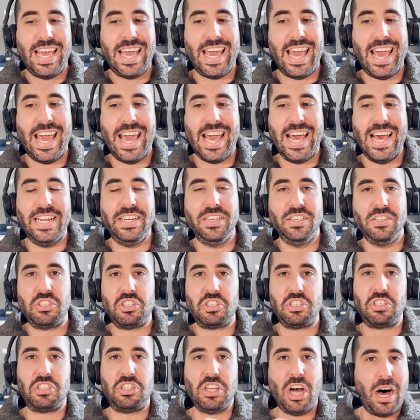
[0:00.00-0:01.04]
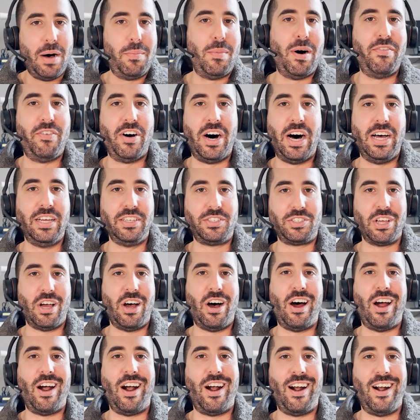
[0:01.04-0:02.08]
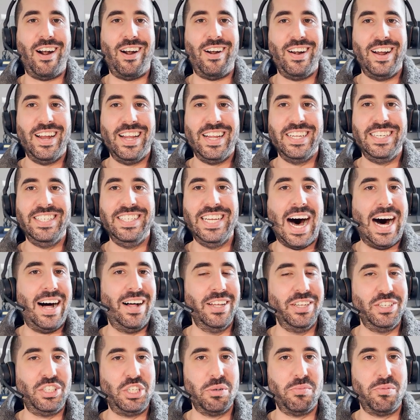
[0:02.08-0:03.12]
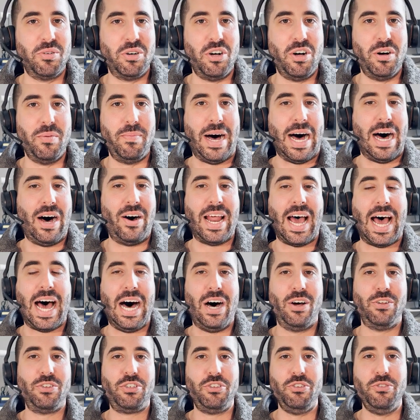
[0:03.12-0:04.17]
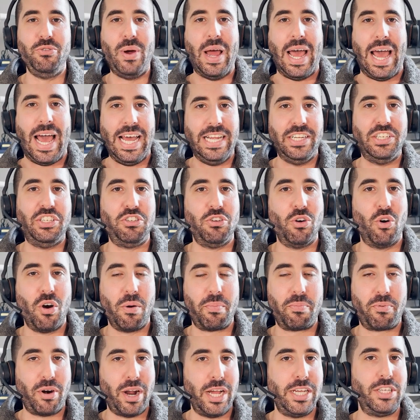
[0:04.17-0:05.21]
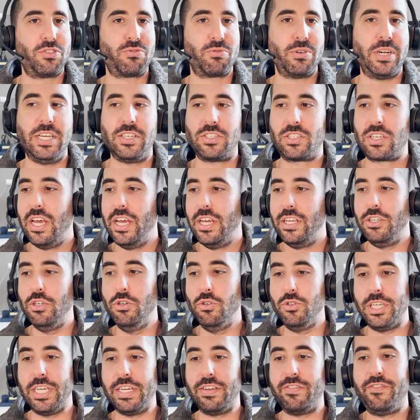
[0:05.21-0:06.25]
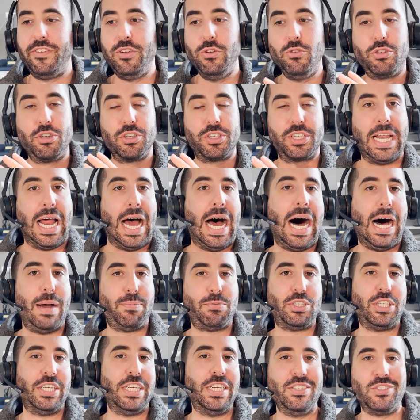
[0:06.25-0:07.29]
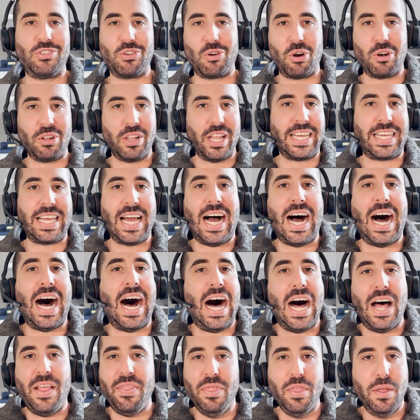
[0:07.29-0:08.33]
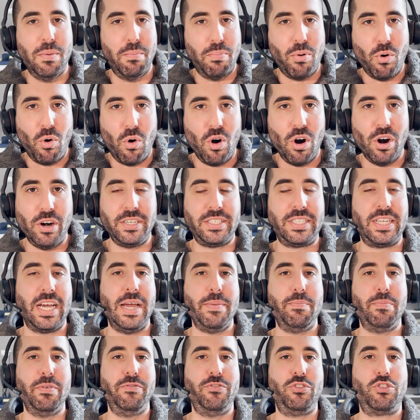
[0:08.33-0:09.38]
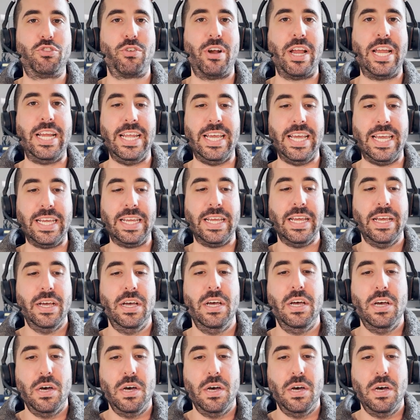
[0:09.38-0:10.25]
And some of us are knowledgeable about how to hedge your price risk using futures and options, or like on the board type of trading.